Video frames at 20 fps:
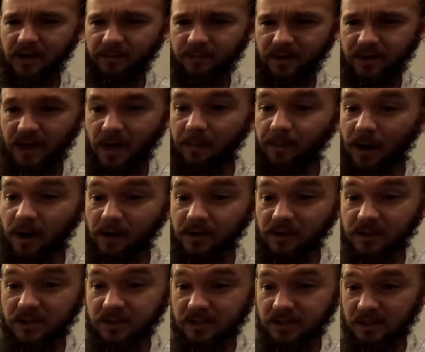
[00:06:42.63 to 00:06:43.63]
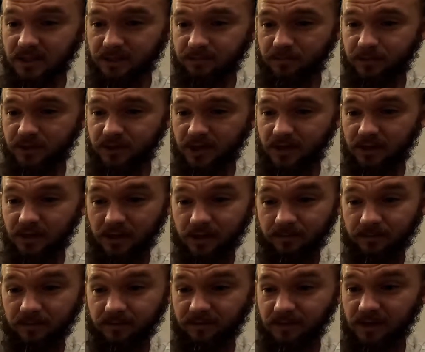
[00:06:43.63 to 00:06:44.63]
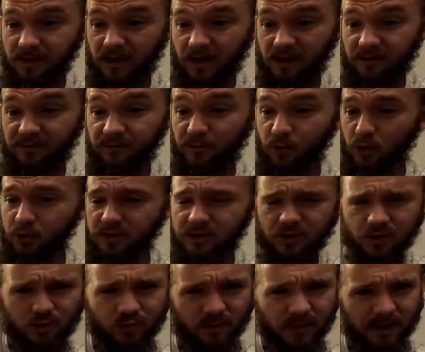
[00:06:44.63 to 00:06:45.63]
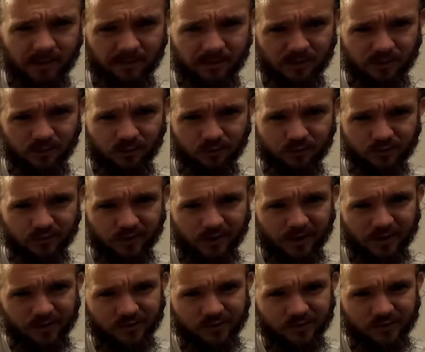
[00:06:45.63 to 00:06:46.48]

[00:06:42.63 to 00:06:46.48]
But yeah, apparently six percent A B V and forty-two I B Us.